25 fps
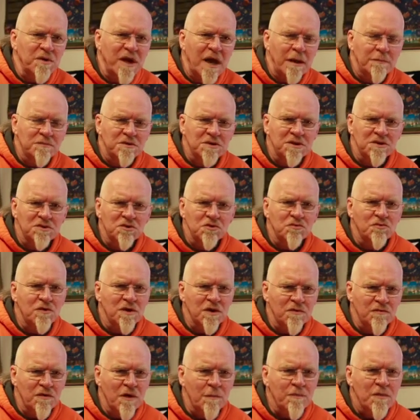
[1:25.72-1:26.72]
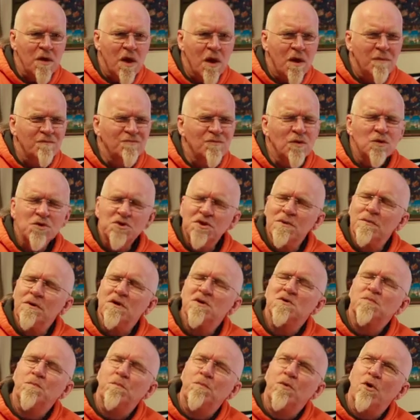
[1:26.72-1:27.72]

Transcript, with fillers: perhaps a degree of not so much